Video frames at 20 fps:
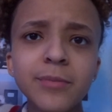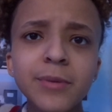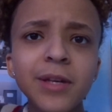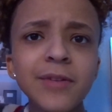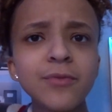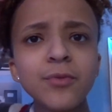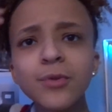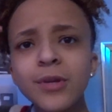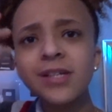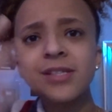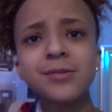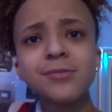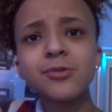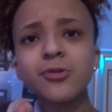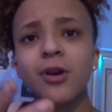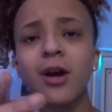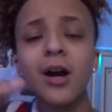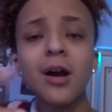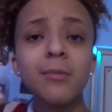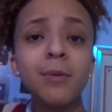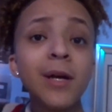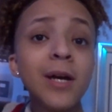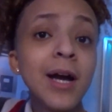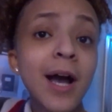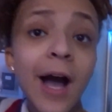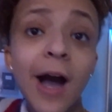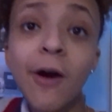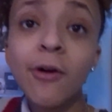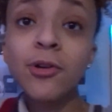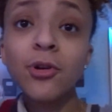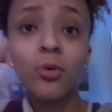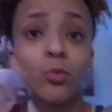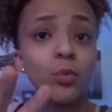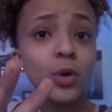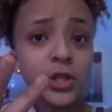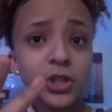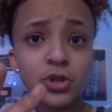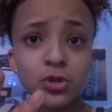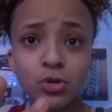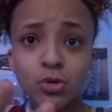me? If you're not subscribed, I don't know
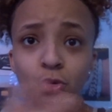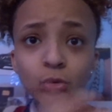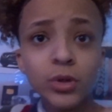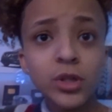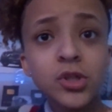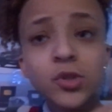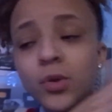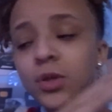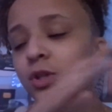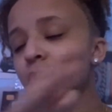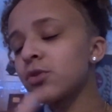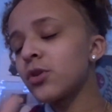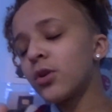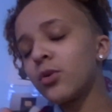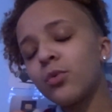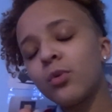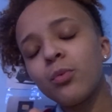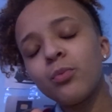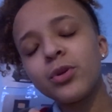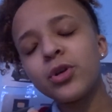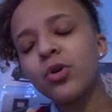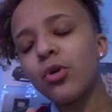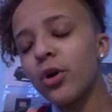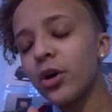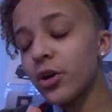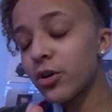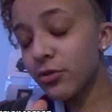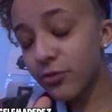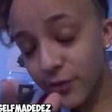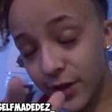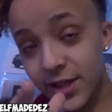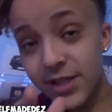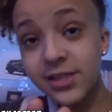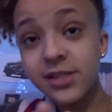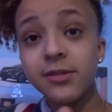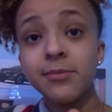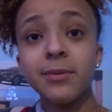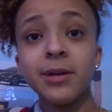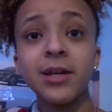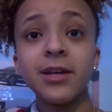what you're doing. 2021, we going
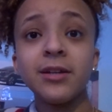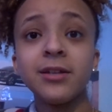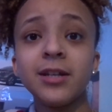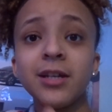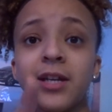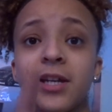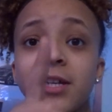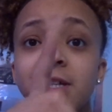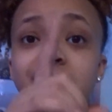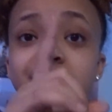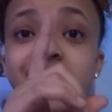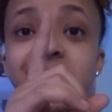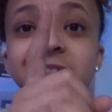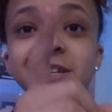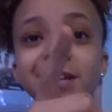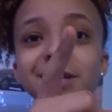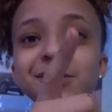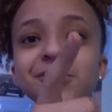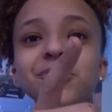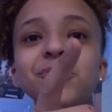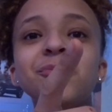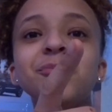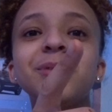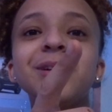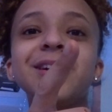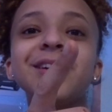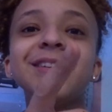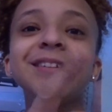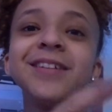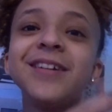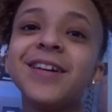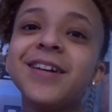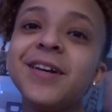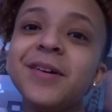crazy, man. Stay tuned, man.